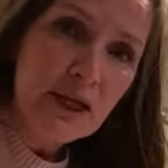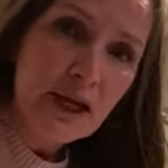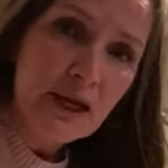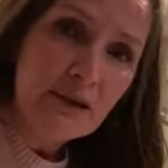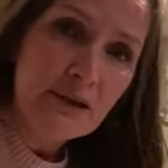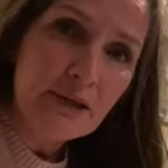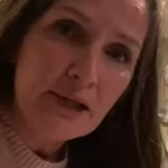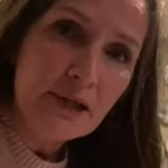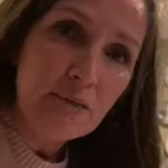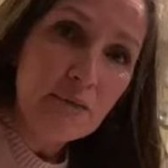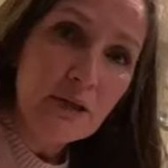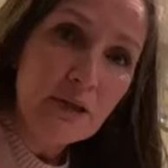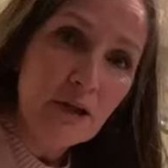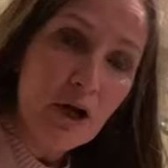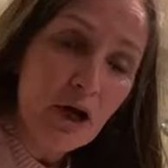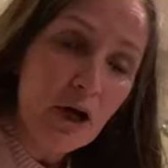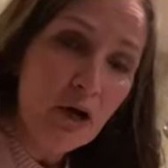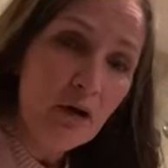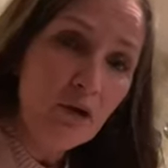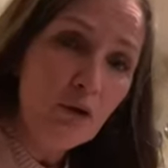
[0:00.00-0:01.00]
and let me
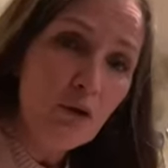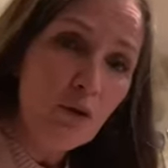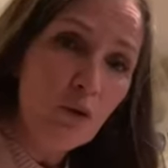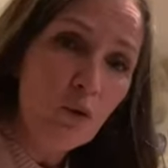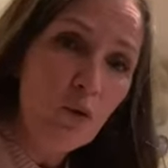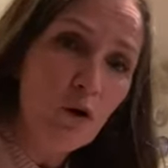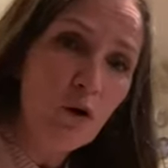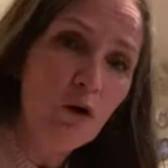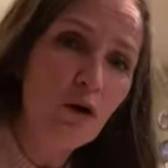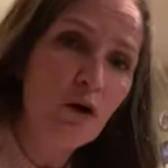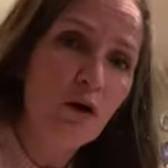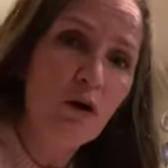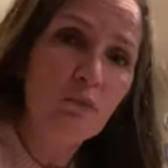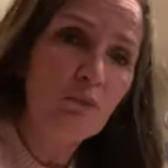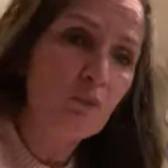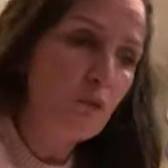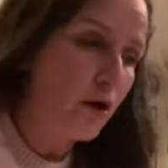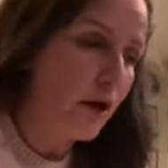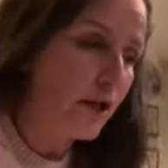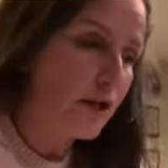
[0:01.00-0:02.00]
know, or
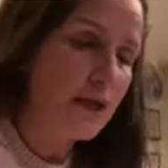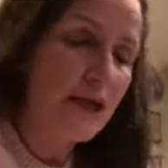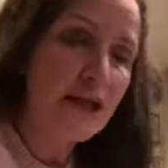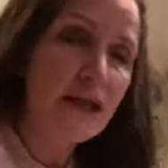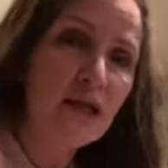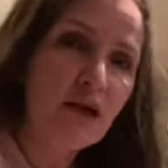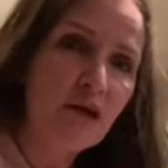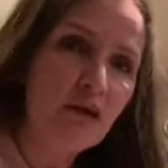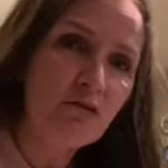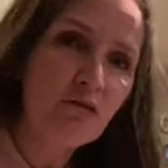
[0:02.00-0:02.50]
on my link.